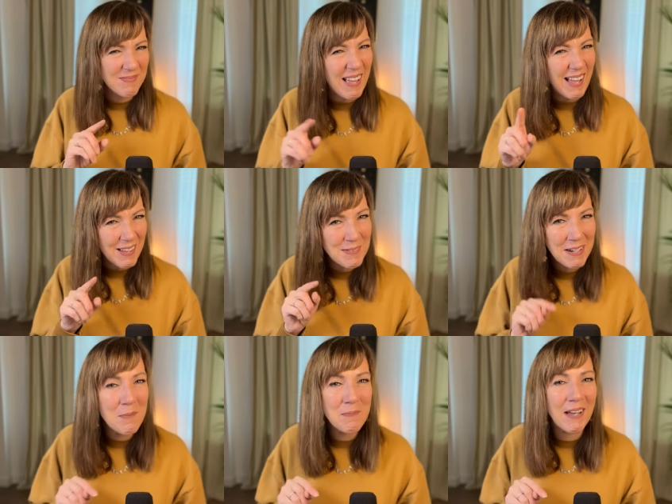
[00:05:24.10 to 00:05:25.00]
I'm going
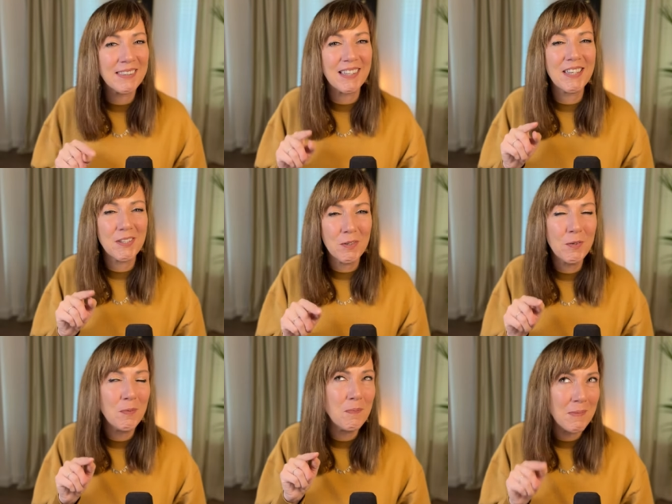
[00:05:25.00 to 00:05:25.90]
to bet that
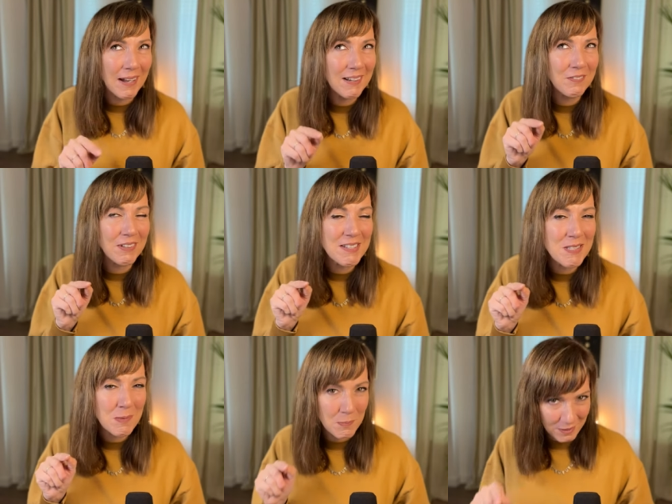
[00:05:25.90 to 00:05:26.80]
you might have
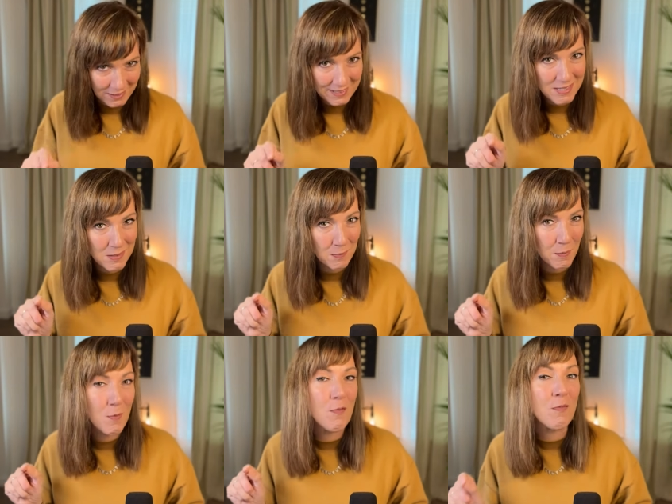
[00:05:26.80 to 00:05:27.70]
experienced
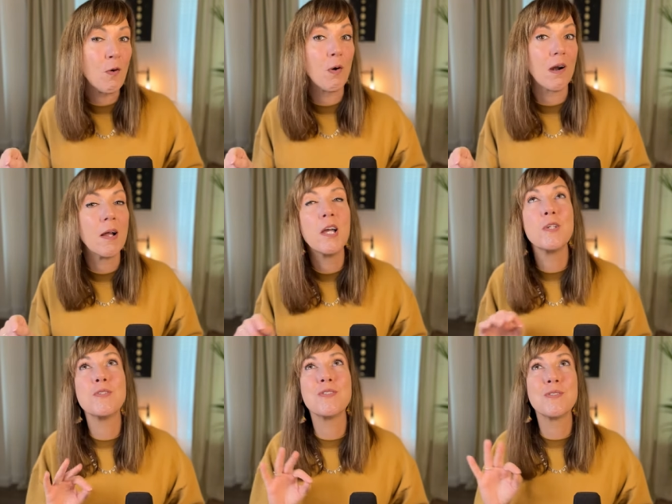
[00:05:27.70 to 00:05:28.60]
before.
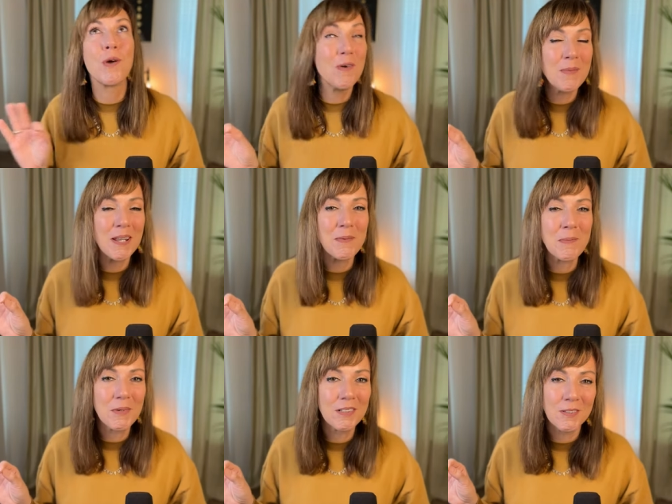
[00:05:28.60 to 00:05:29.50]
So many
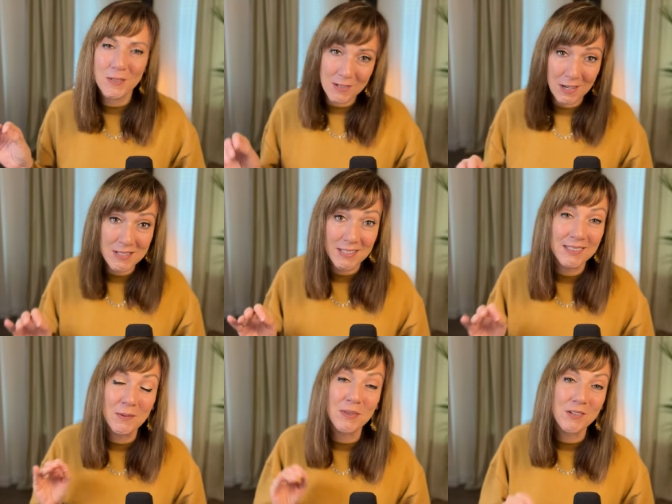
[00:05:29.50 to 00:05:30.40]
people who are
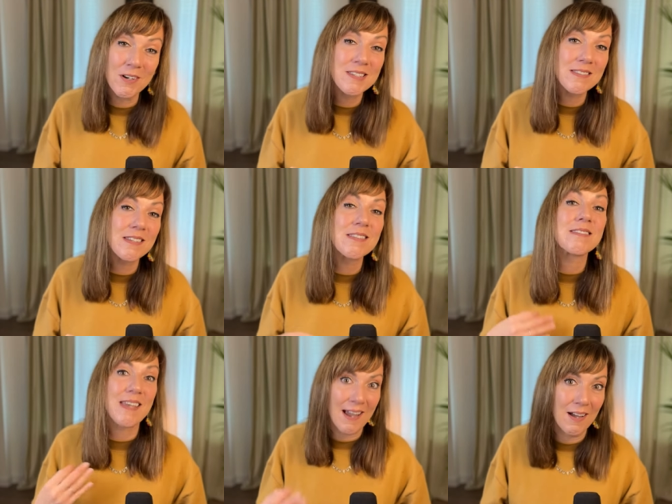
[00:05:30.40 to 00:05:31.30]
dealing with
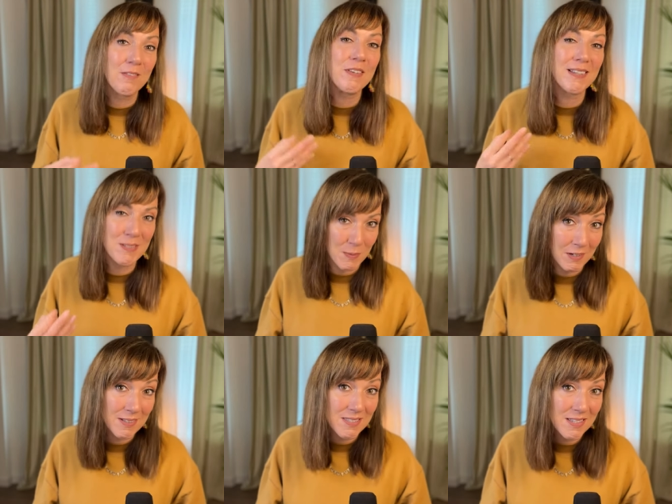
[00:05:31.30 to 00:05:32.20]
narcissists have
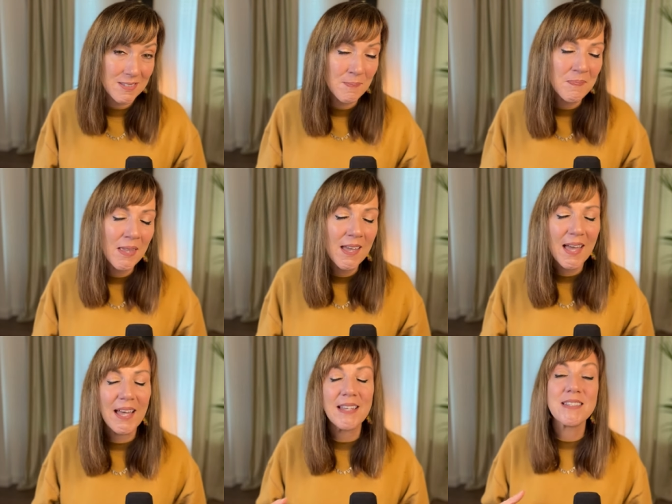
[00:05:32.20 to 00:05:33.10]
experienced this.
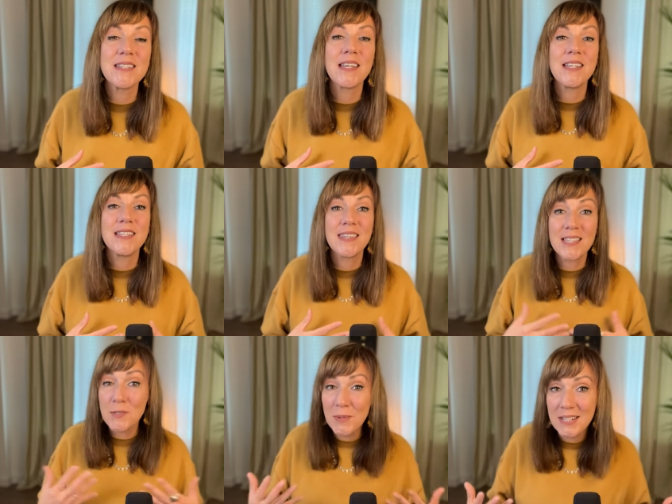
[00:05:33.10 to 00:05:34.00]
And
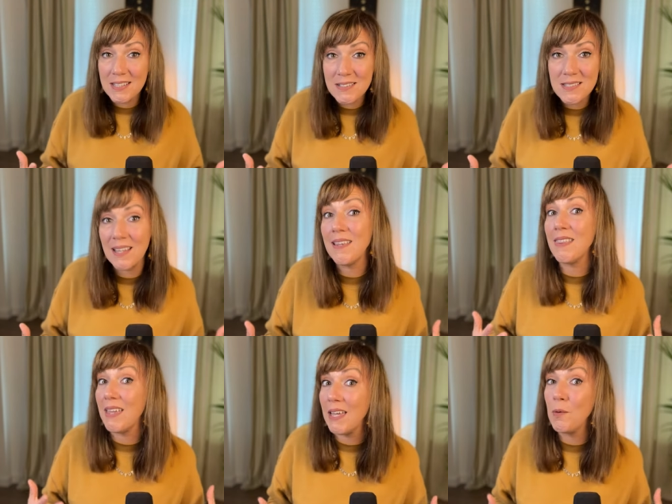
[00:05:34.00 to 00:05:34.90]
this one is that
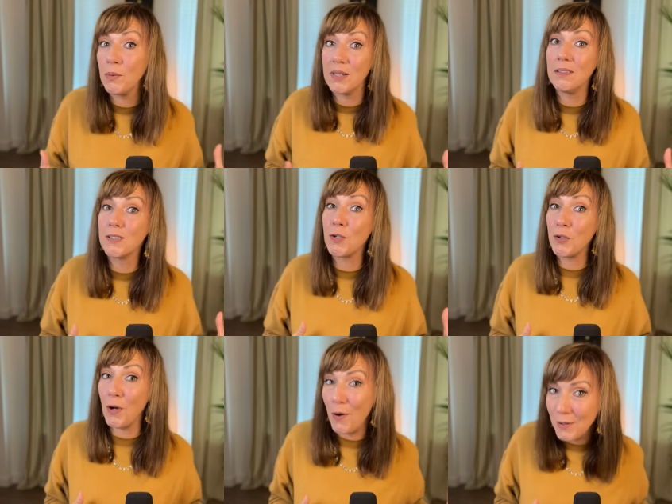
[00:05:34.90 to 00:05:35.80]
they will
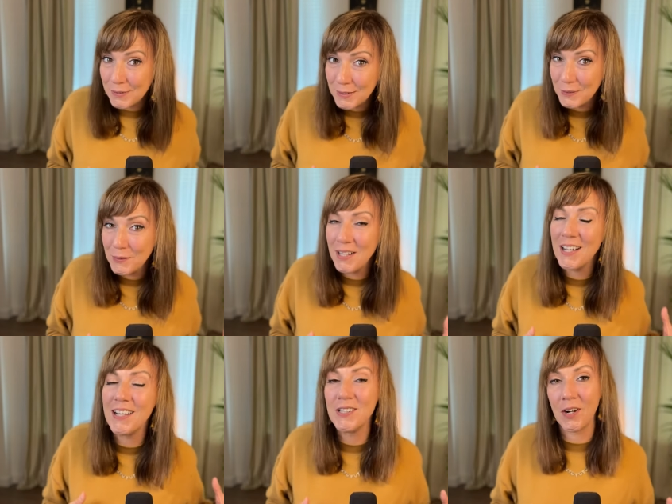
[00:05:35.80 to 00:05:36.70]
call you
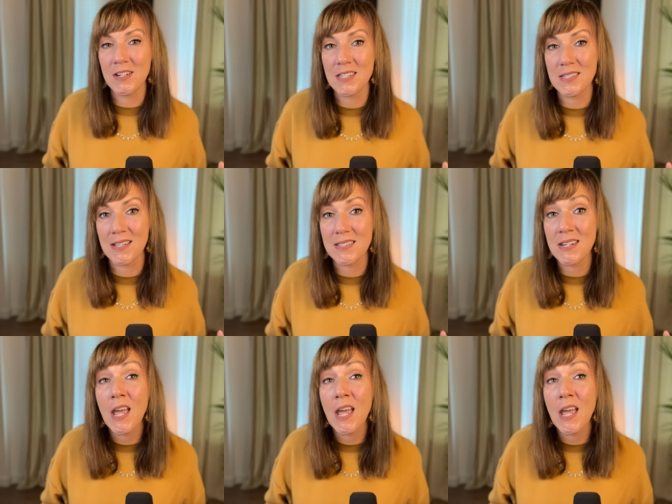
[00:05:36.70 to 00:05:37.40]
a narcissist.